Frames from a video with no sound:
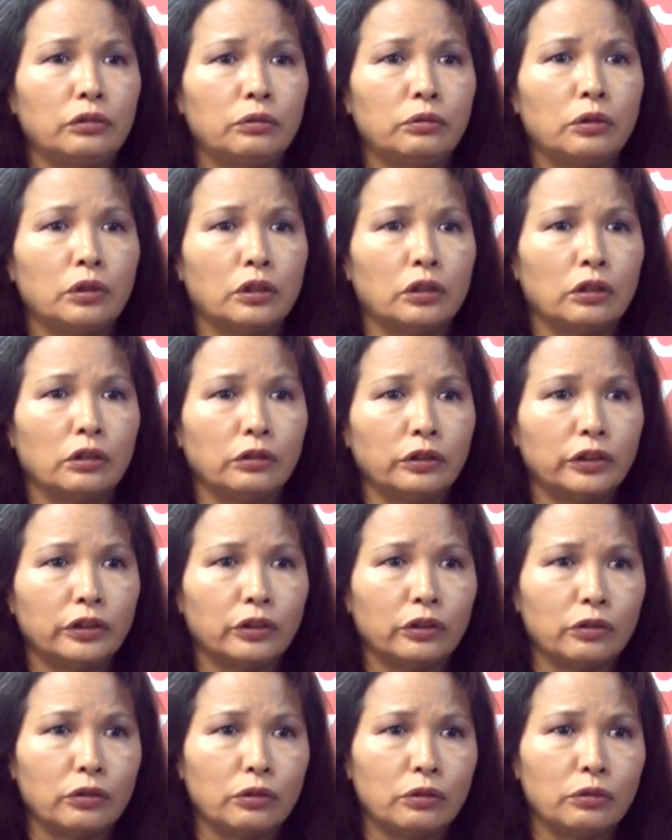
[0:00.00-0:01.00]
you are
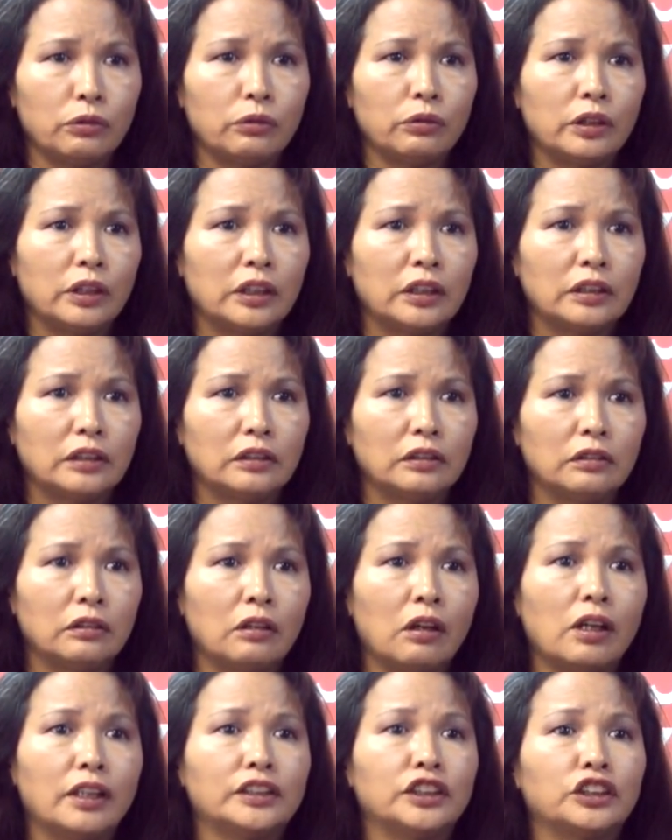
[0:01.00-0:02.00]
also
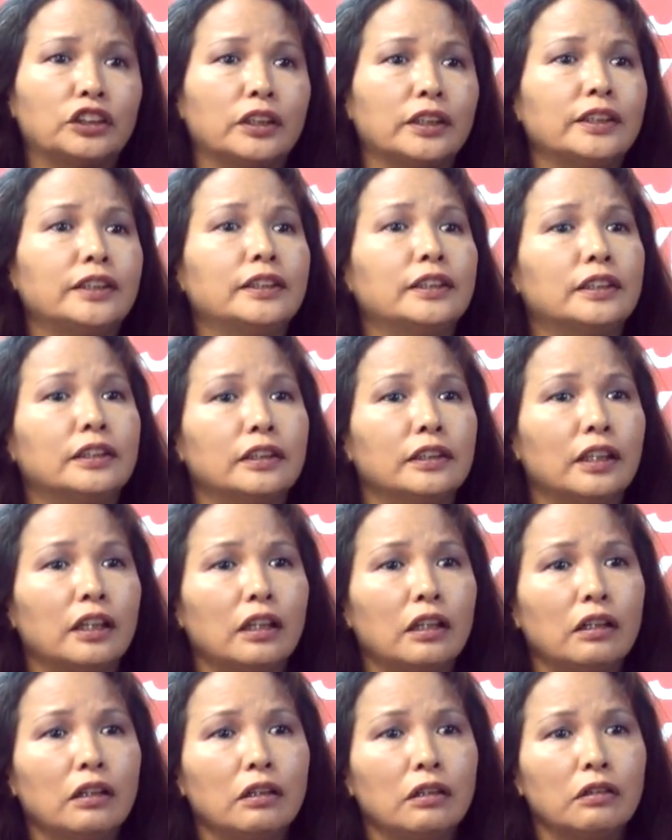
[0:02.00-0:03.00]
not just
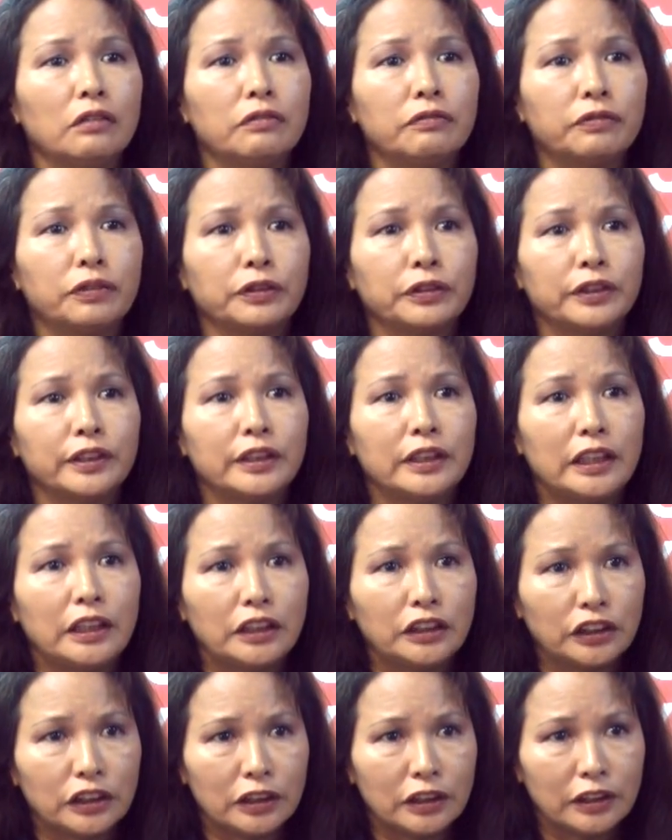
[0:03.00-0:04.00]
First
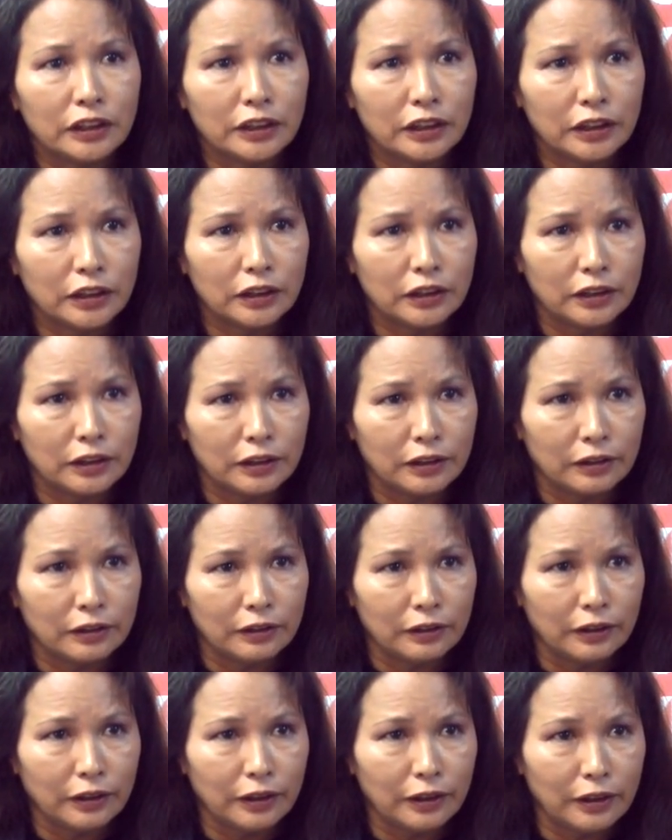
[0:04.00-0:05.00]
Nations
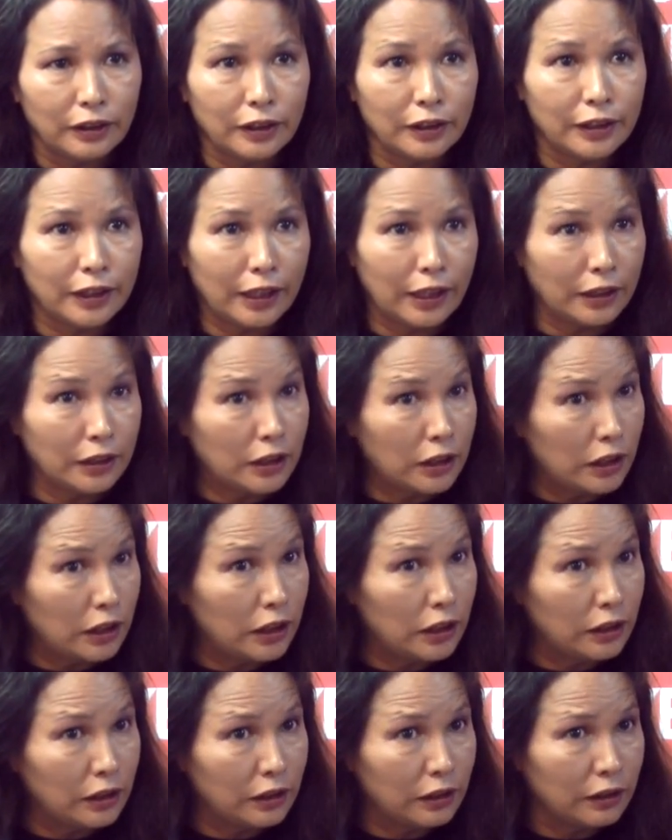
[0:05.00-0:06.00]

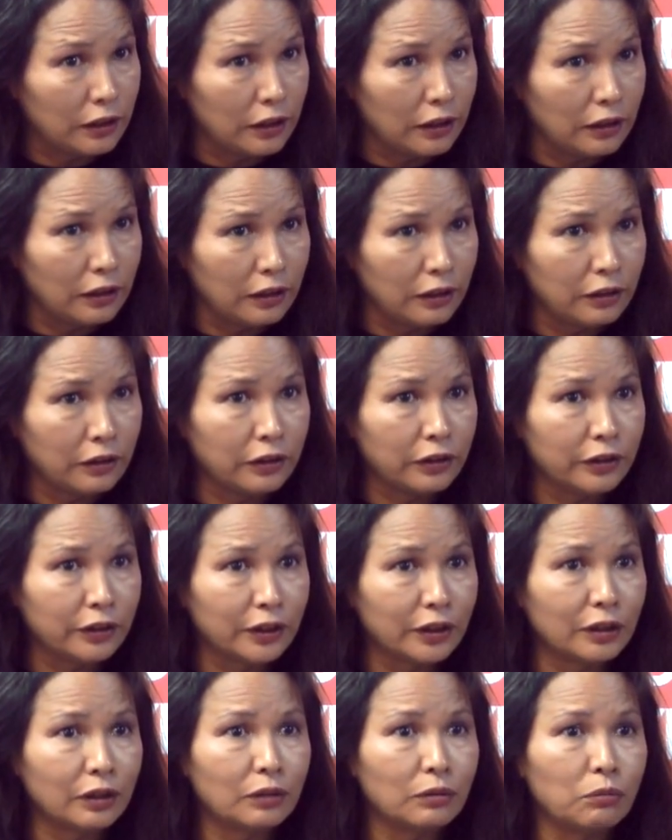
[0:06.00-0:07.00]
candidate, that
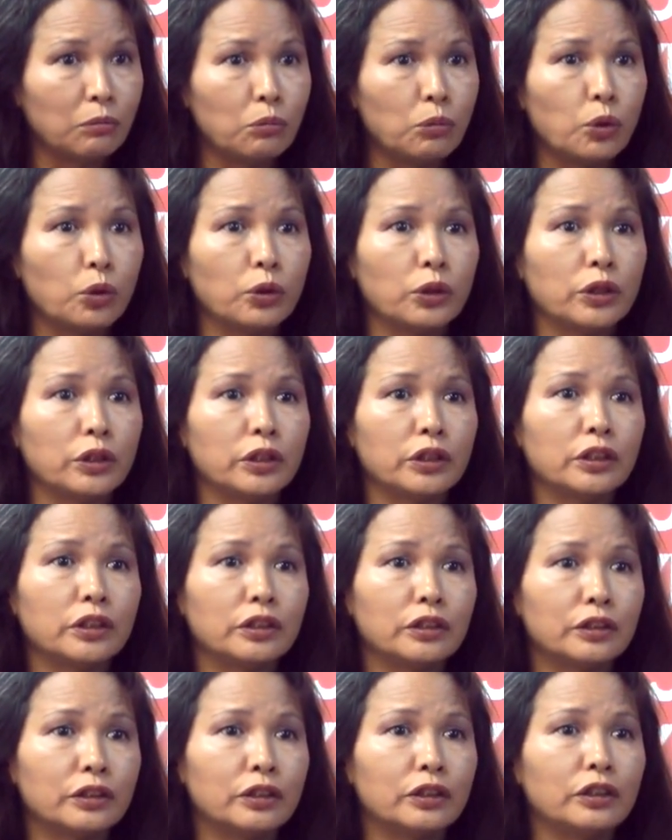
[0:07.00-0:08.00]
there's
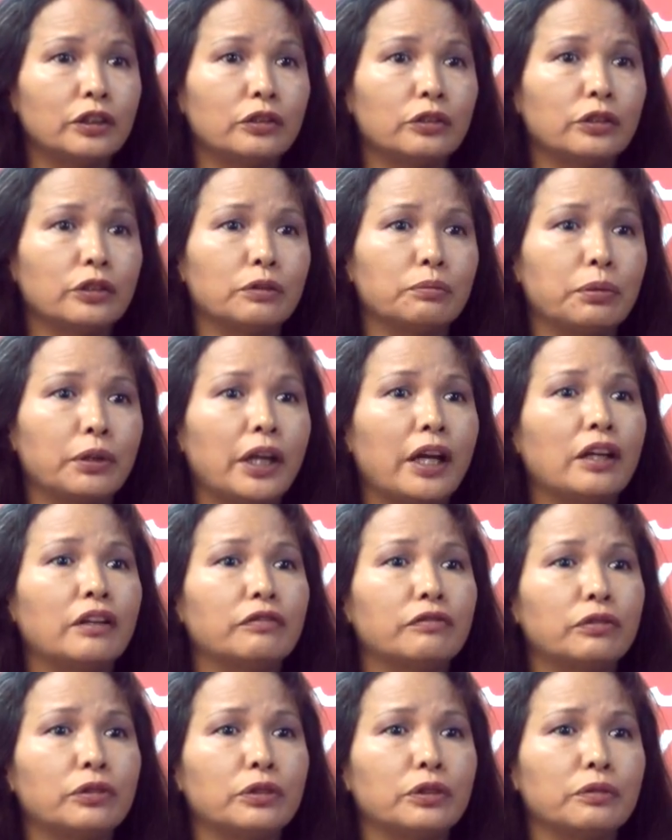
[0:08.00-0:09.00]
more to your
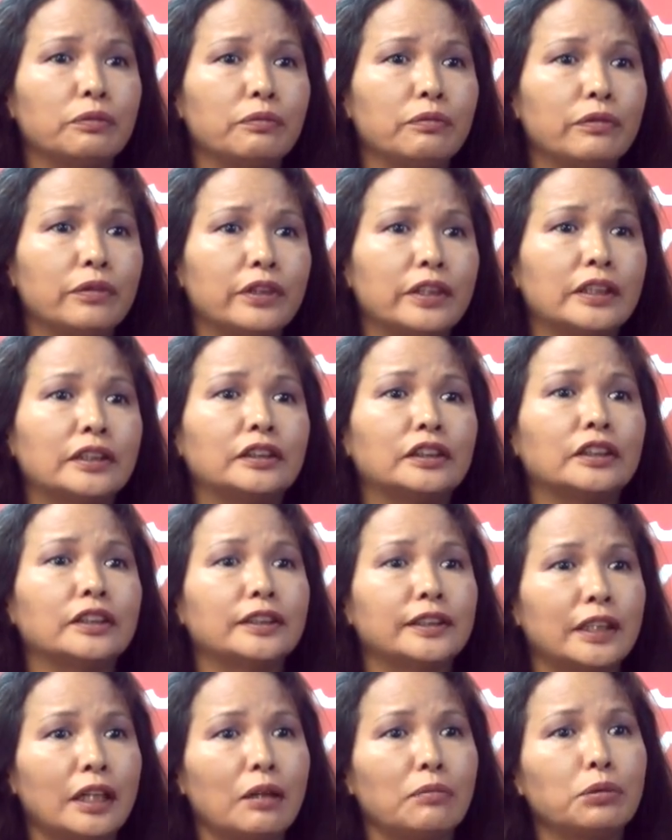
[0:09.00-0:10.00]
platform than
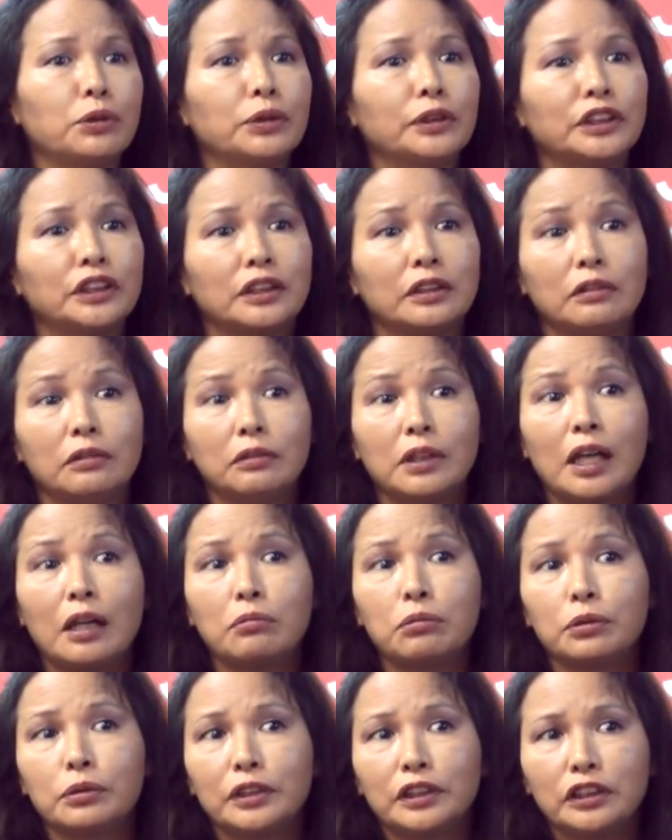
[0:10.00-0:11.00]
just
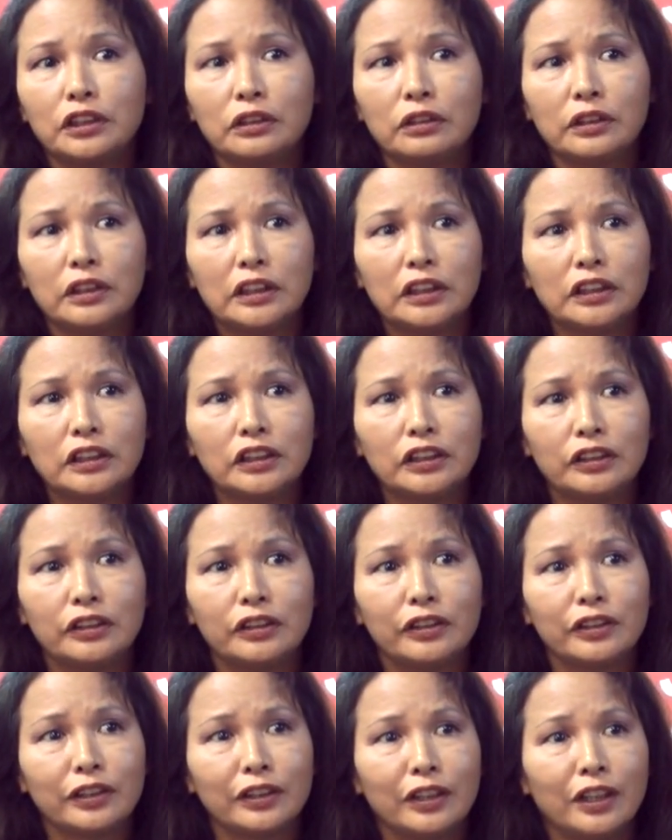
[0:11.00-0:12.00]
Aboriginal
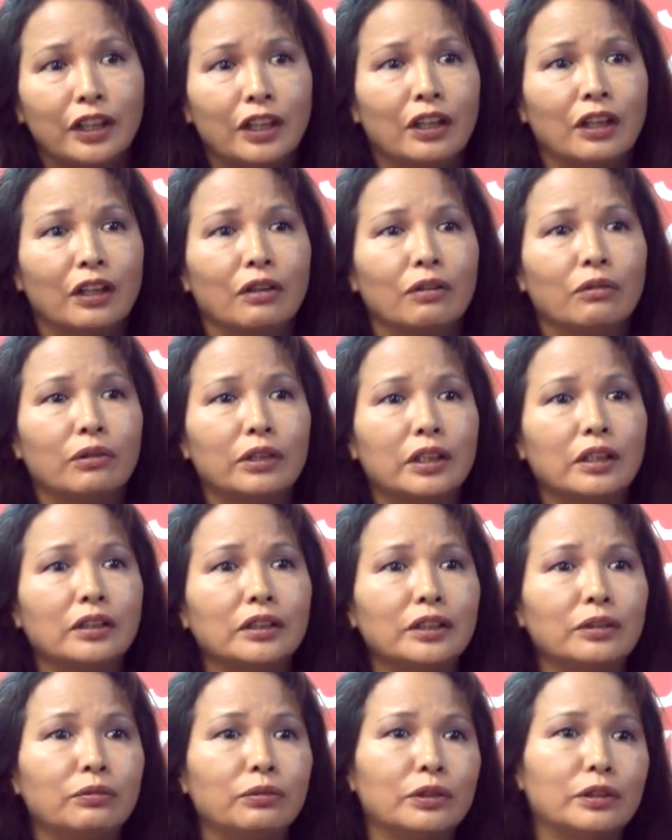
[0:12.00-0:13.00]
issues. What
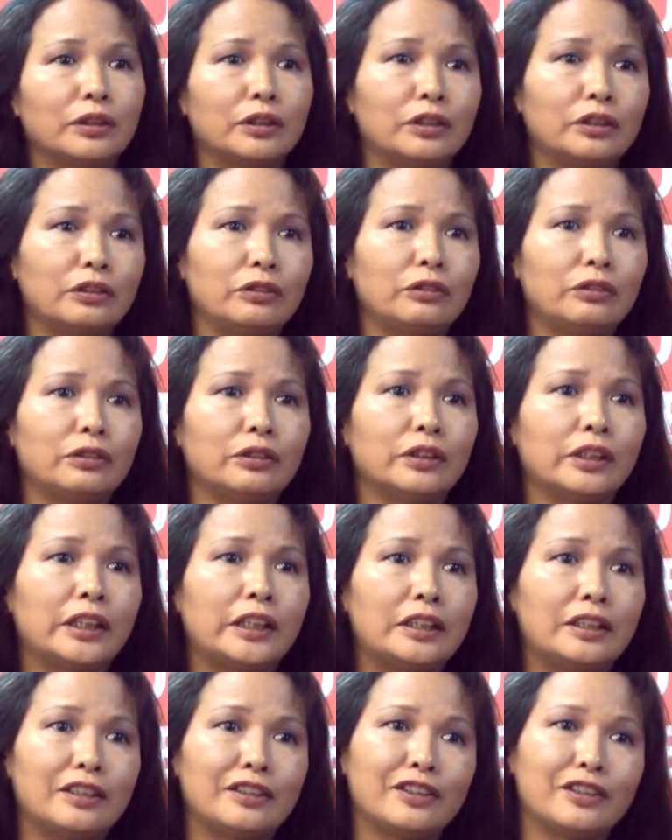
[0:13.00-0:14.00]
else would you
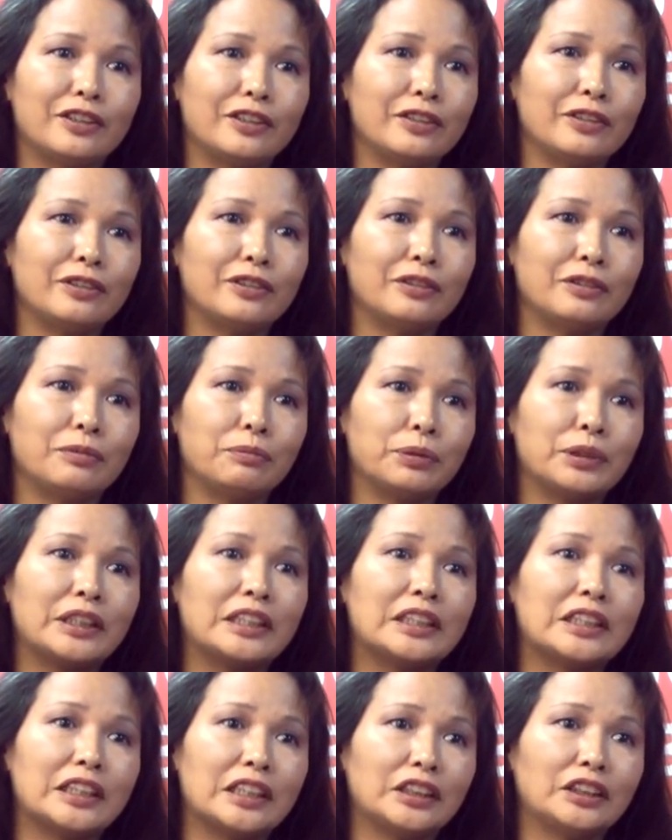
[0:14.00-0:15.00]
like to
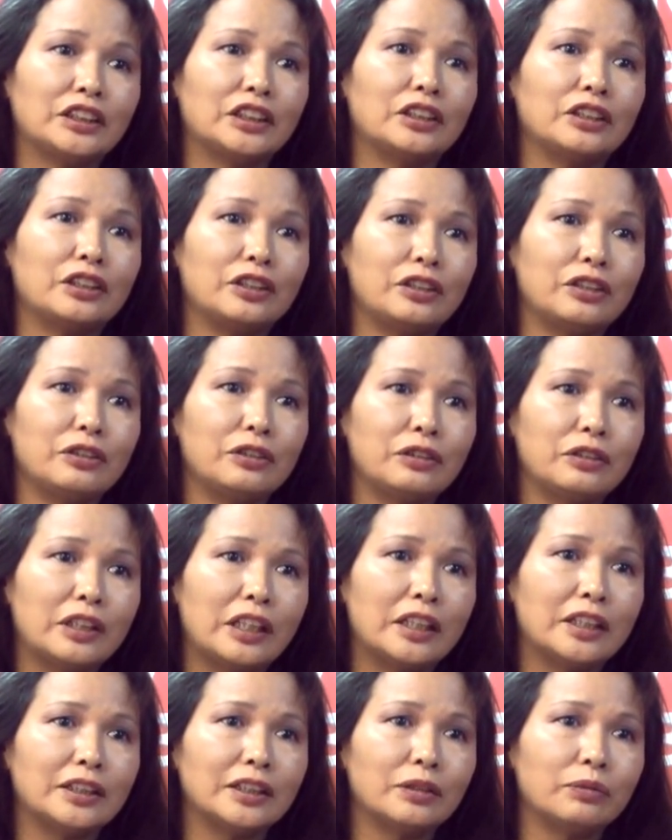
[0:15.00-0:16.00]
bring attention to
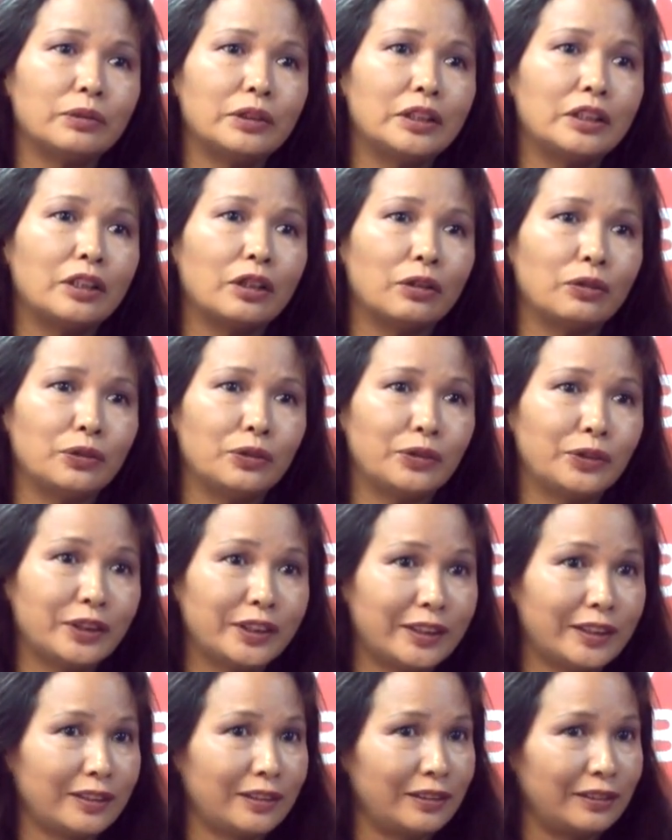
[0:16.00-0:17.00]
as we
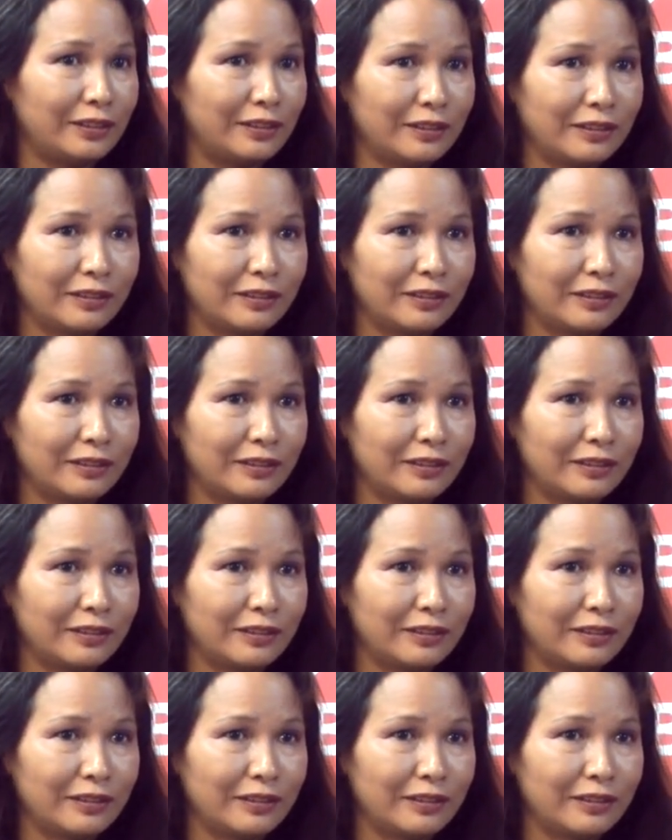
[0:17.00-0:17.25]
close?